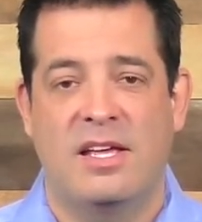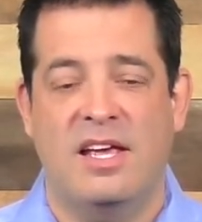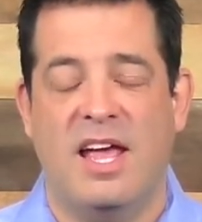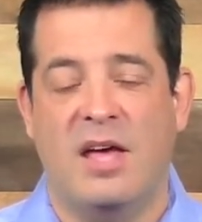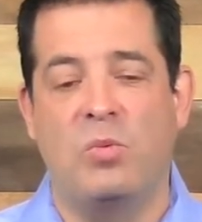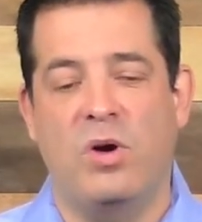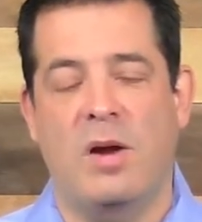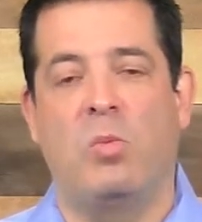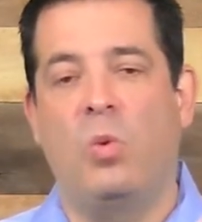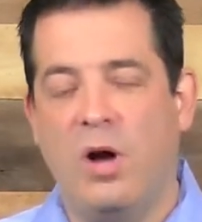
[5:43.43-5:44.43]
And what
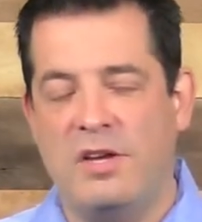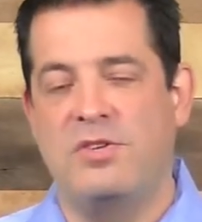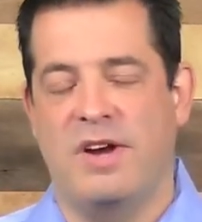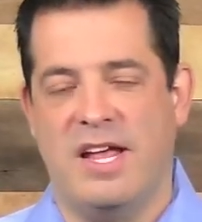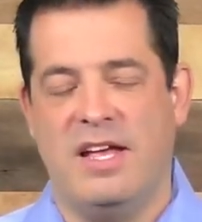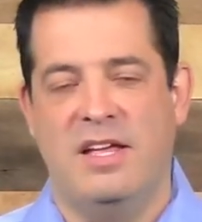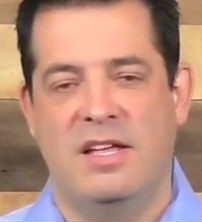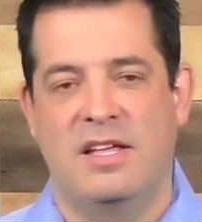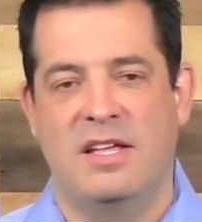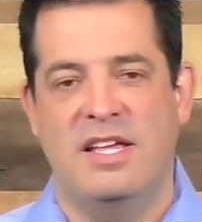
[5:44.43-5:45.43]
I'm wondering
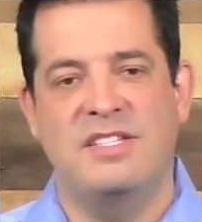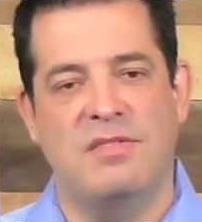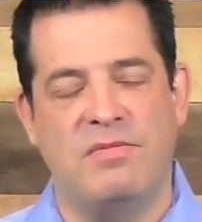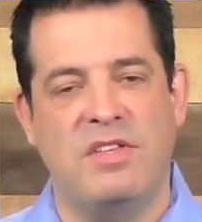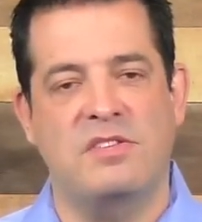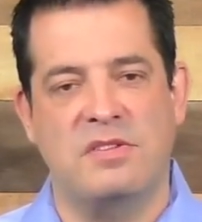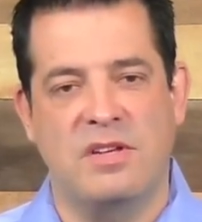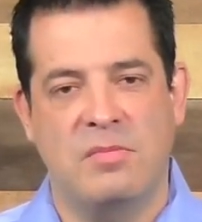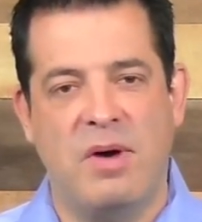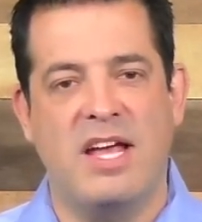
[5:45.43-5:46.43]
is if this
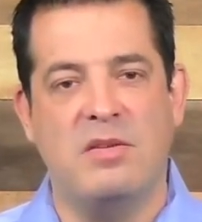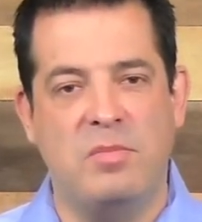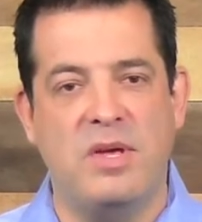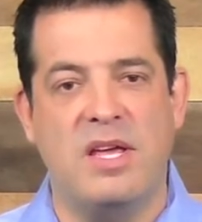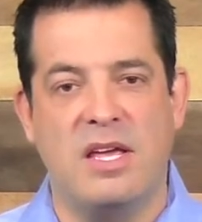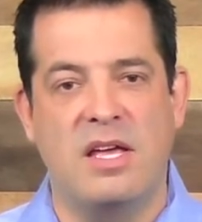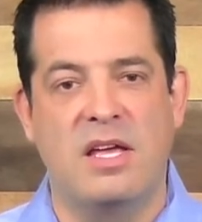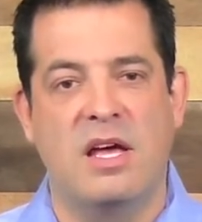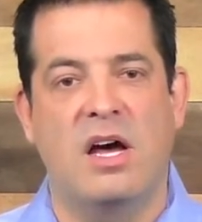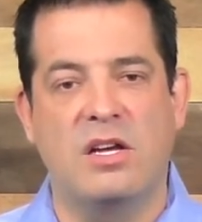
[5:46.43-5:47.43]
might be
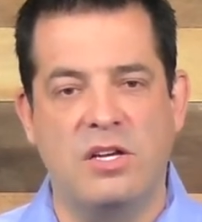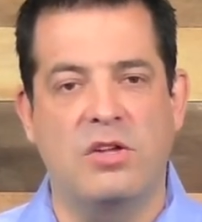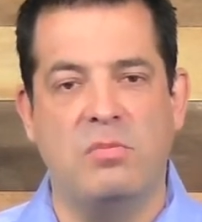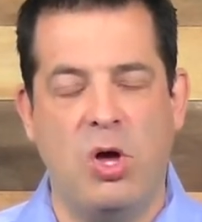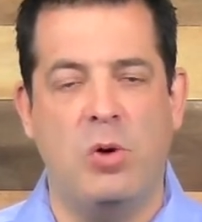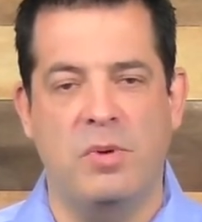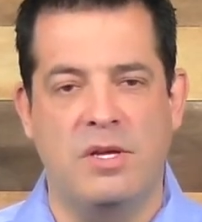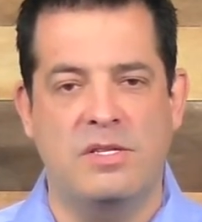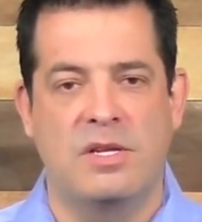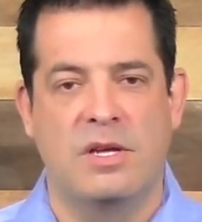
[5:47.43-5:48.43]
a good
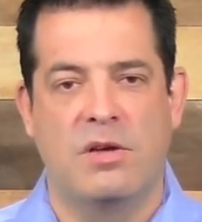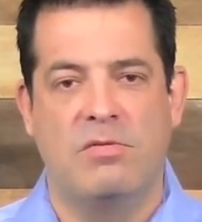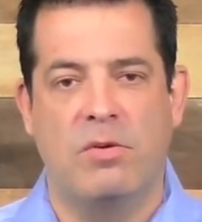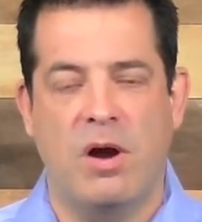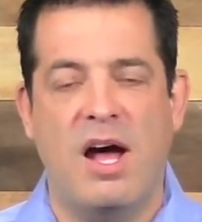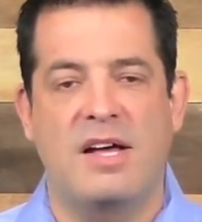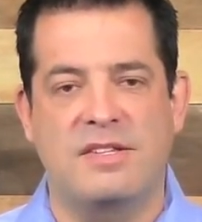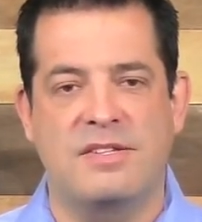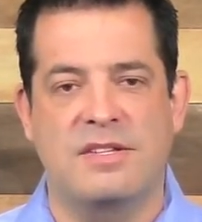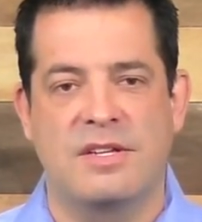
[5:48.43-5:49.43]
moment for
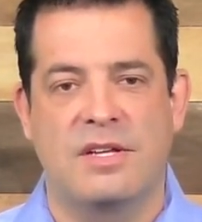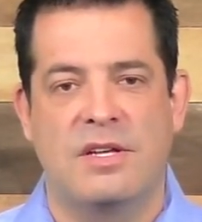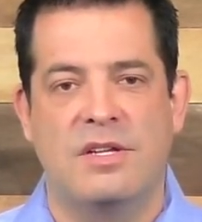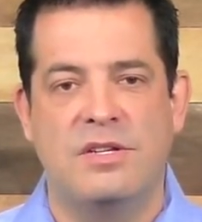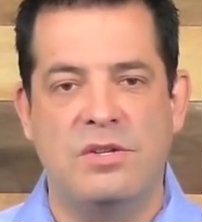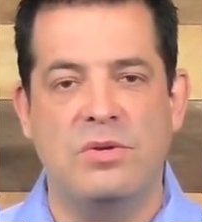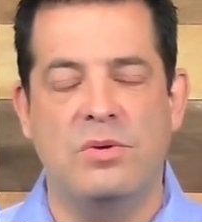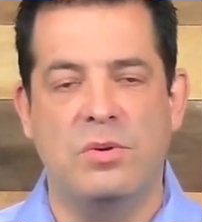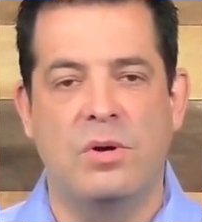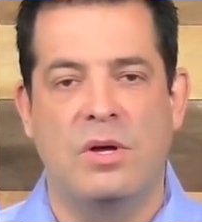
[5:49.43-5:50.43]
us
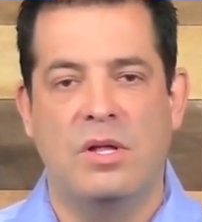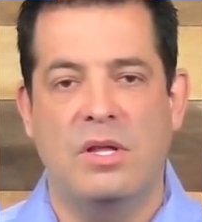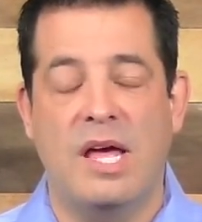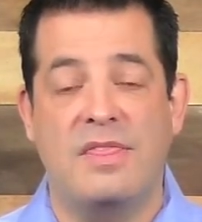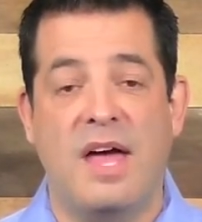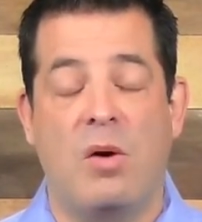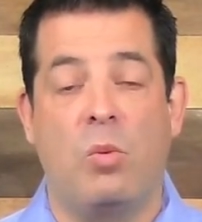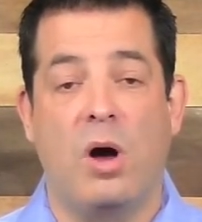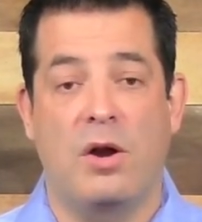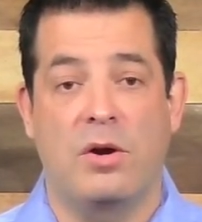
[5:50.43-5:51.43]
to let that
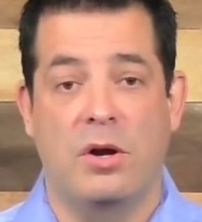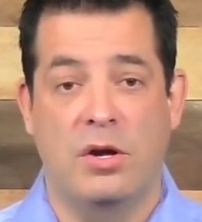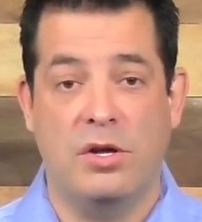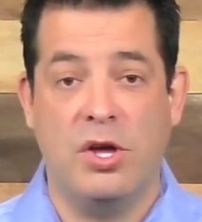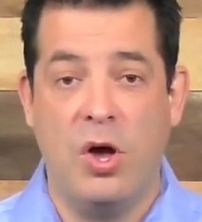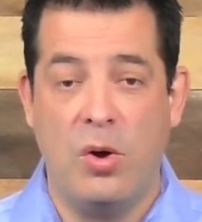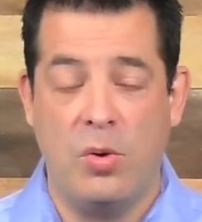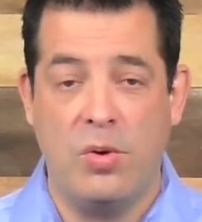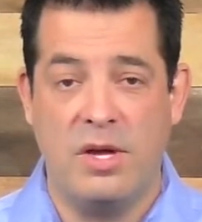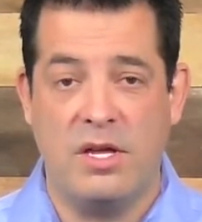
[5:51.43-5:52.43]
water
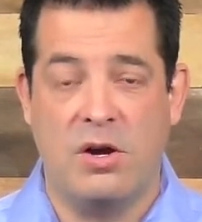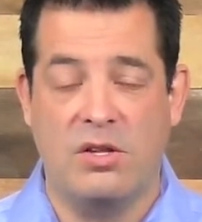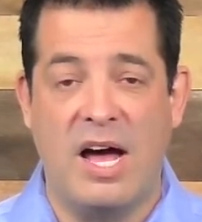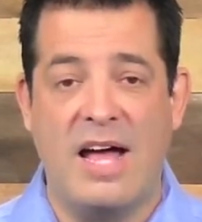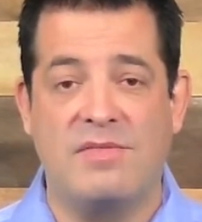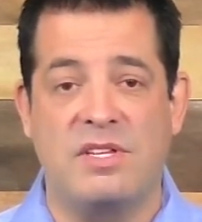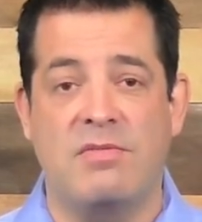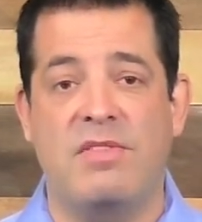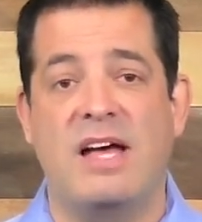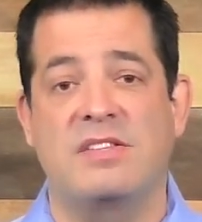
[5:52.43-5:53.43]
go in our lives,
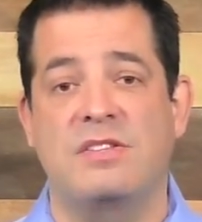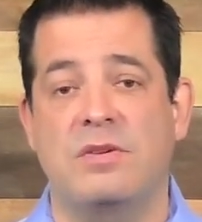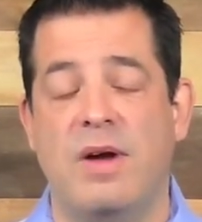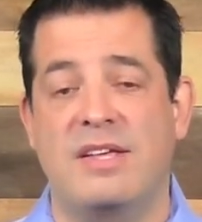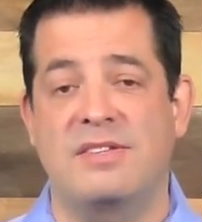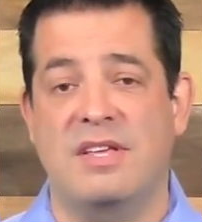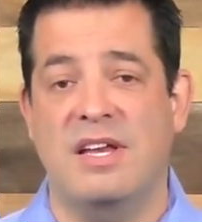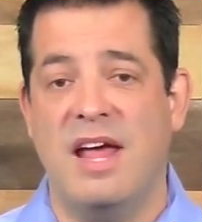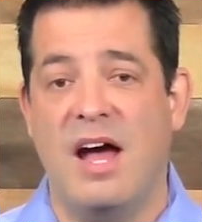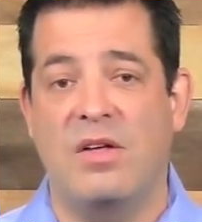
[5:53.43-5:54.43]
if that Suez
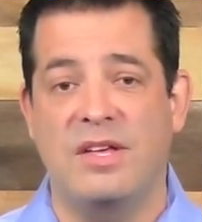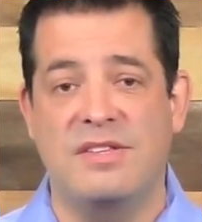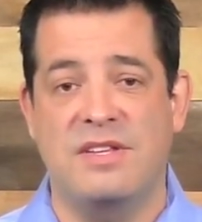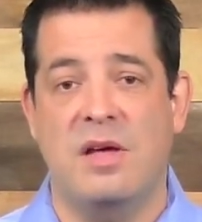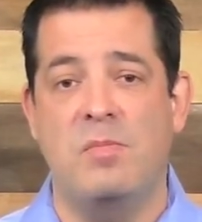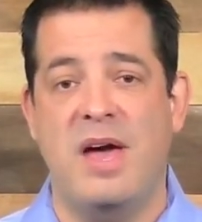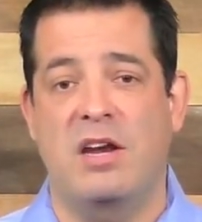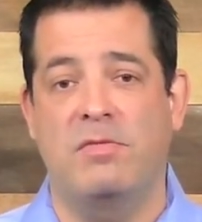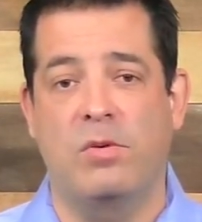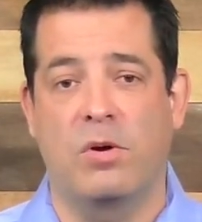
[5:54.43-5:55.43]
Canal isn't a
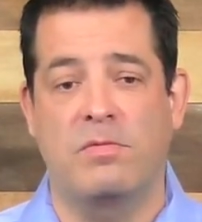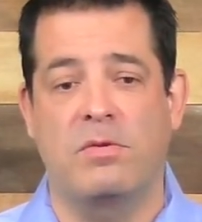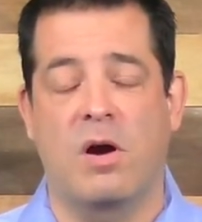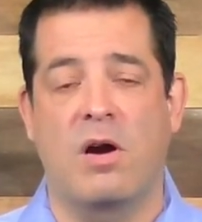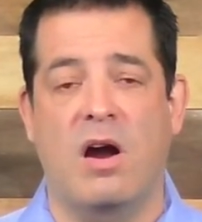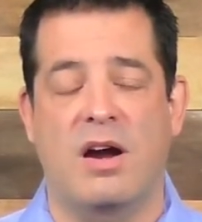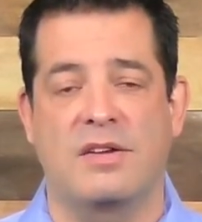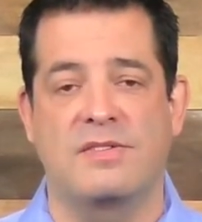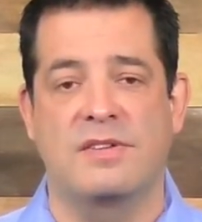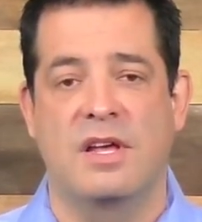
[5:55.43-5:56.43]
metaphor for our
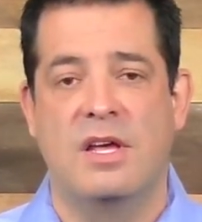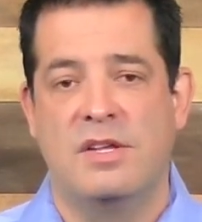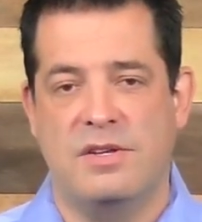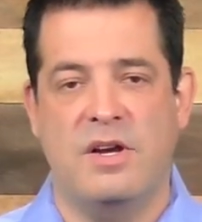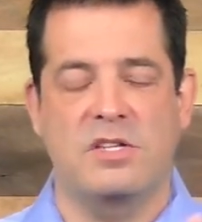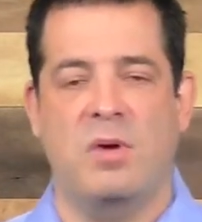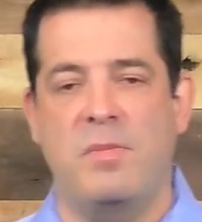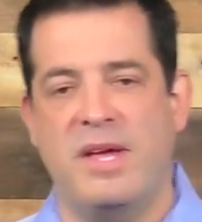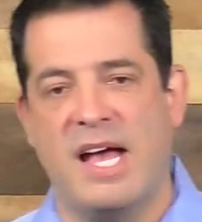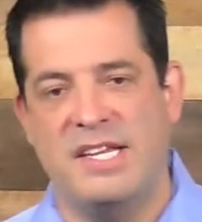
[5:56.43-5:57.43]
hearts. So here's my
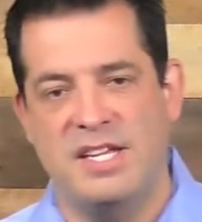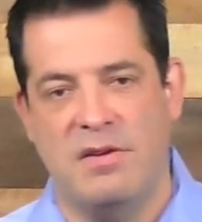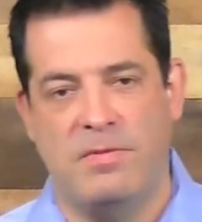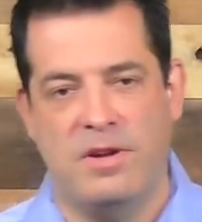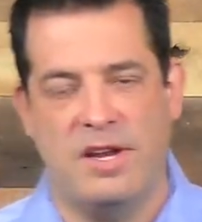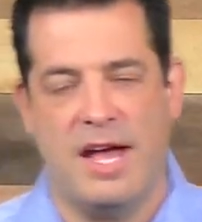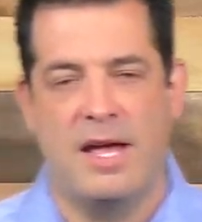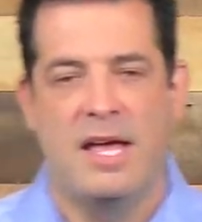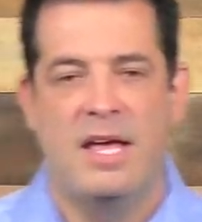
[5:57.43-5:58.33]
big idea for today.